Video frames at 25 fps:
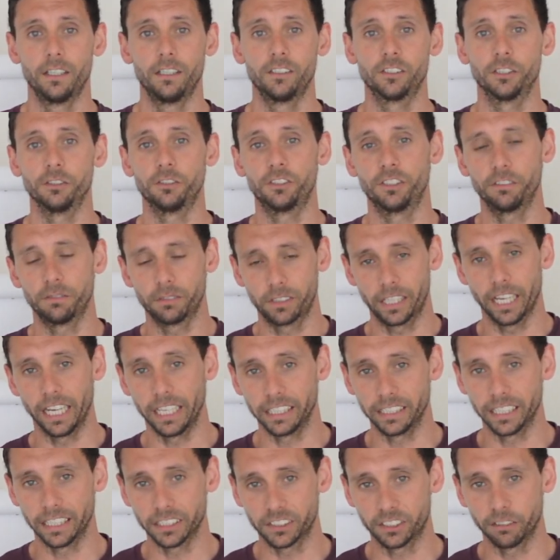So
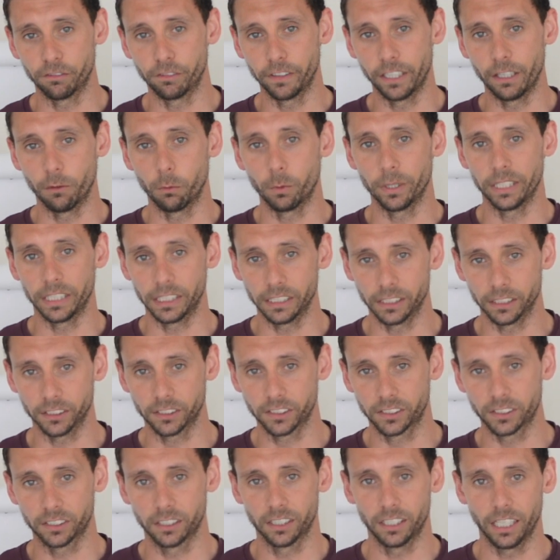getting that severe
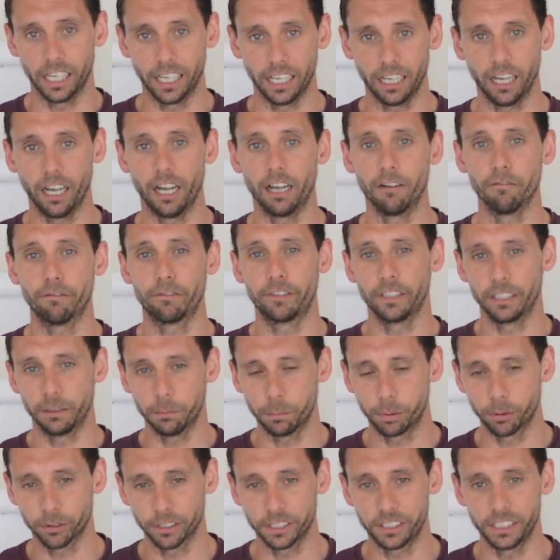weakness,
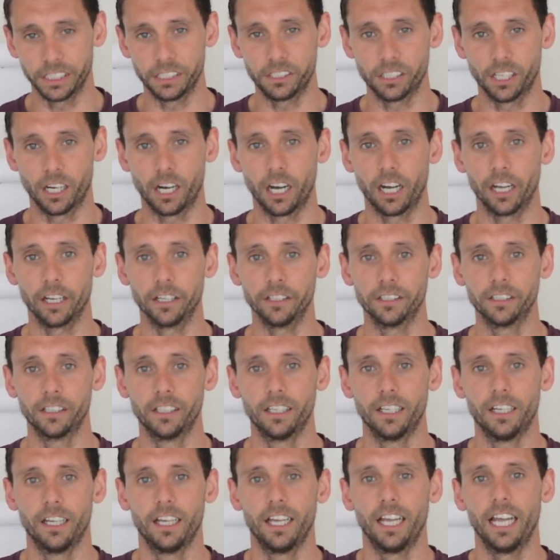feeling pretty tired.
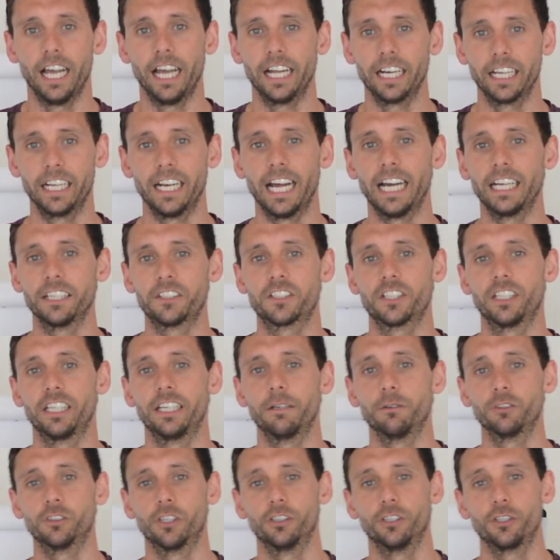And then actually
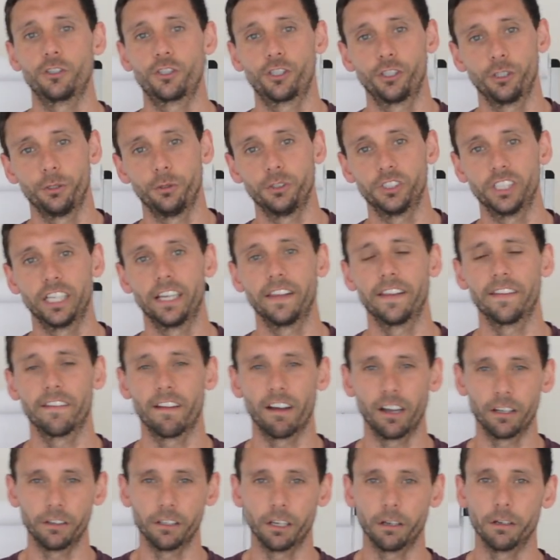it was on the Tuesday that
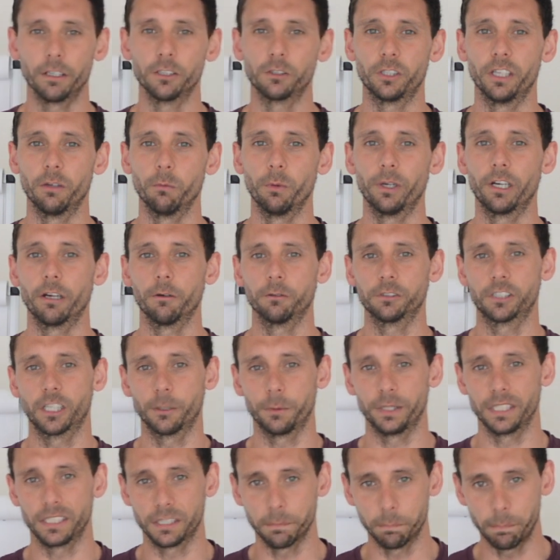I noticed that when I was
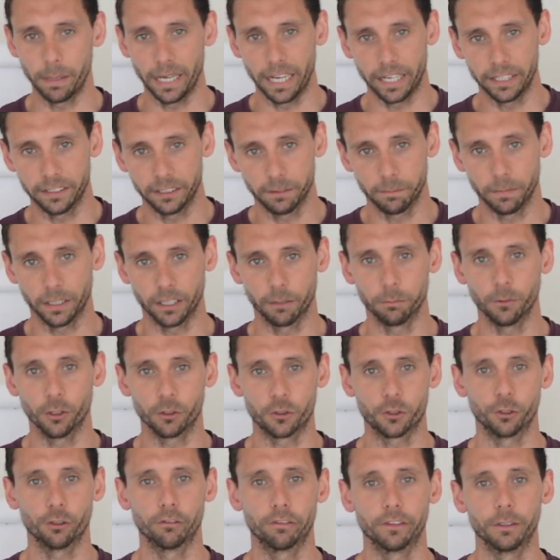going to bed, and I'm
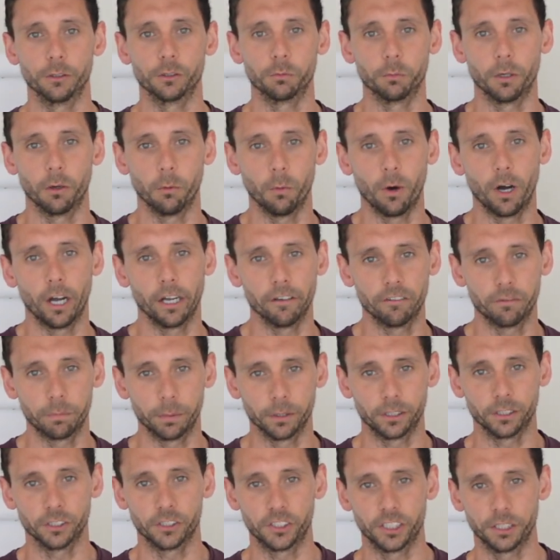not sure if it was my wife
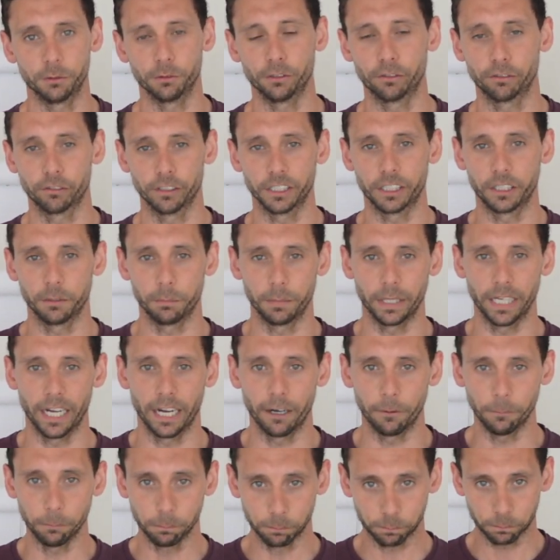because she was freaking me
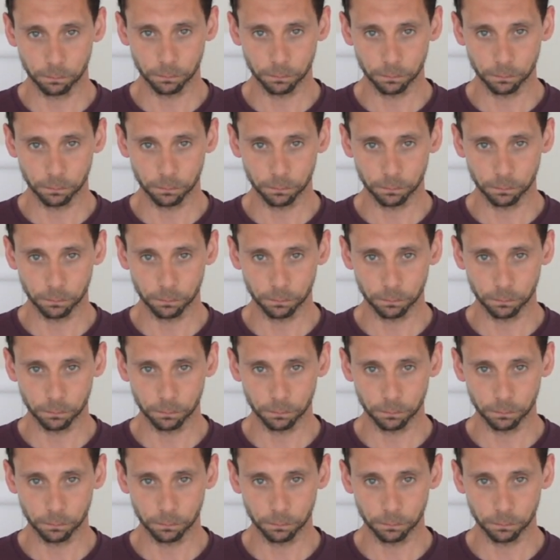out,